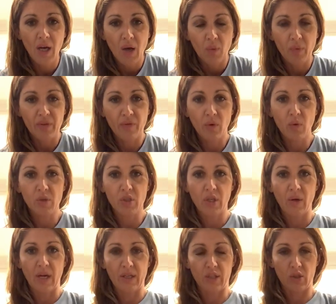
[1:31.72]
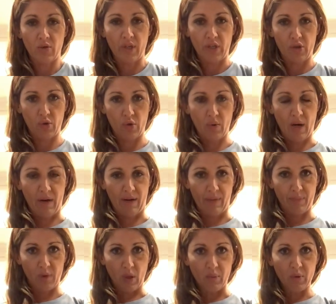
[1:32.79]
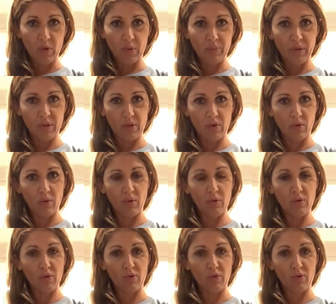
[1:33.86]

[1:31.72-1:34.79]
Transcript: We've also had stretch through our abdominal muscles,